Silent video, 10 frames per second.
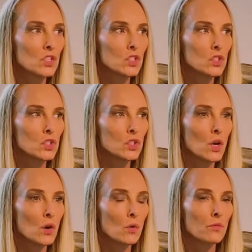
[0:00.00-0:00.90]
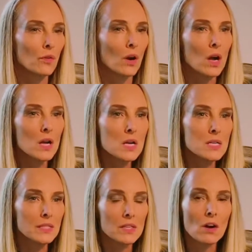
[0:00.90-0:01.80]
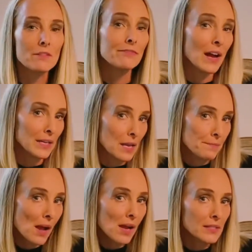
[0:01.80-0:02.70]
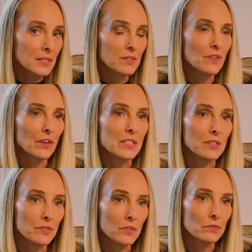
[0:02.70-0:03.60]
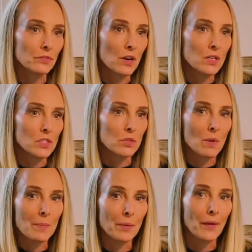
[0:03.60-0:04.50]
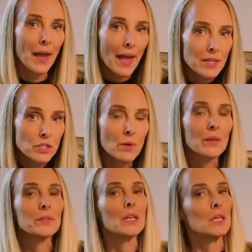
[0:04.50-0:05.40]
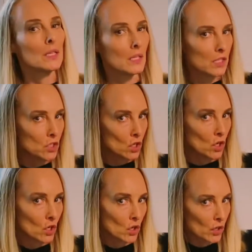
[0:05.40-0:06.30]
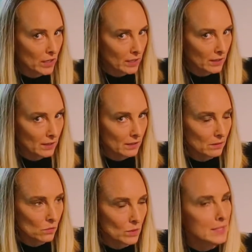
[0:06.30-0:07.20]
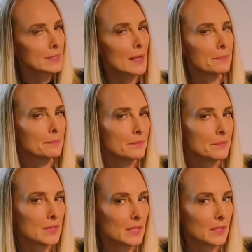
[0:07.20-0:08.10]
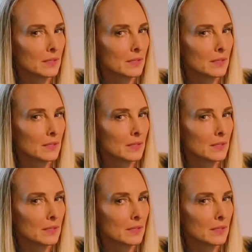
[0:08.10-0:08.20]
So for us and our finite minds, it's very difficult for us to wrap our heads around eternity. What does that mean?